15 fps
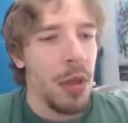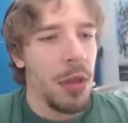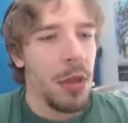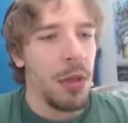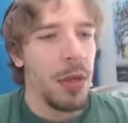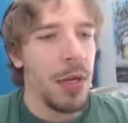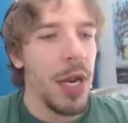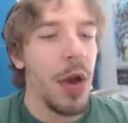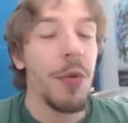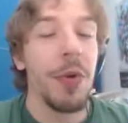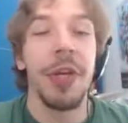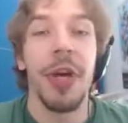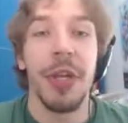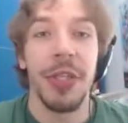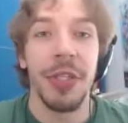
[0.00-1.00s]
And now we
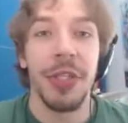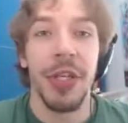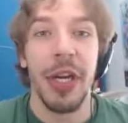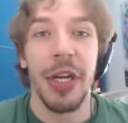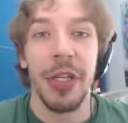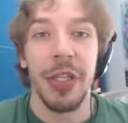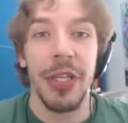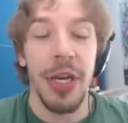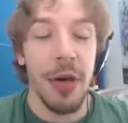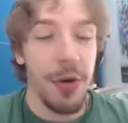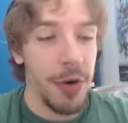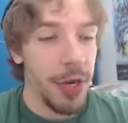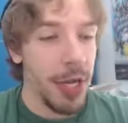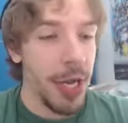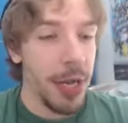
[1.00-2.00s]
got the challenge.
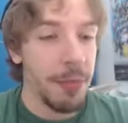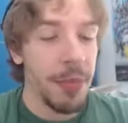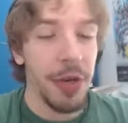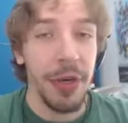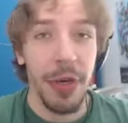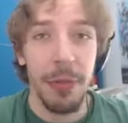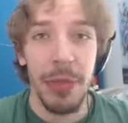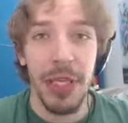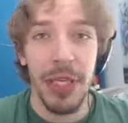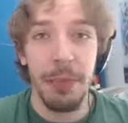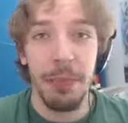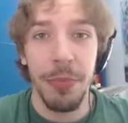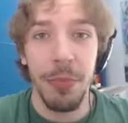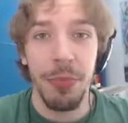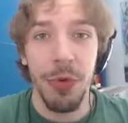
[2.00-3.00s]
Now, I'm not gonna
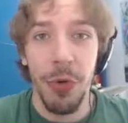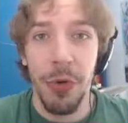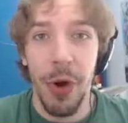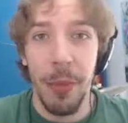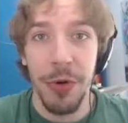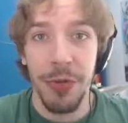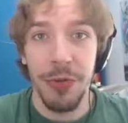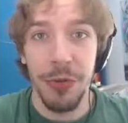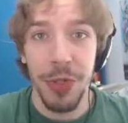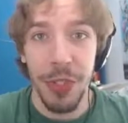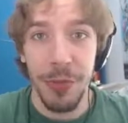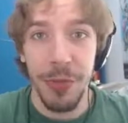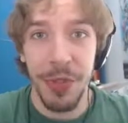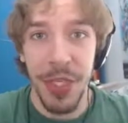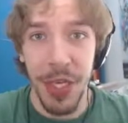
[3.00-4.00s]
blame the programmers for this
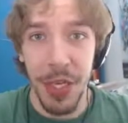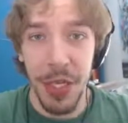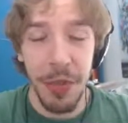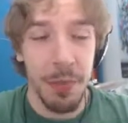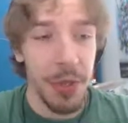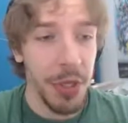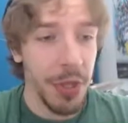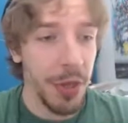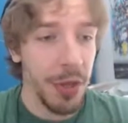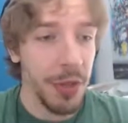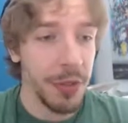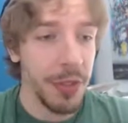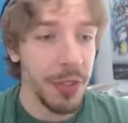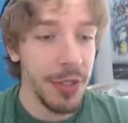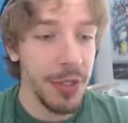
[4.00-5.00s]
mistake,
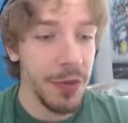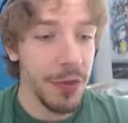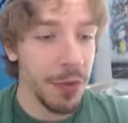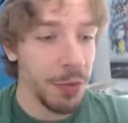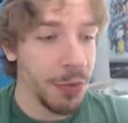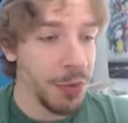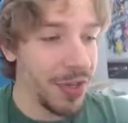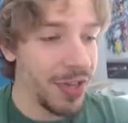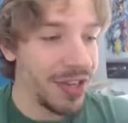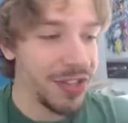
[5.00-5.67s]
because this is a communication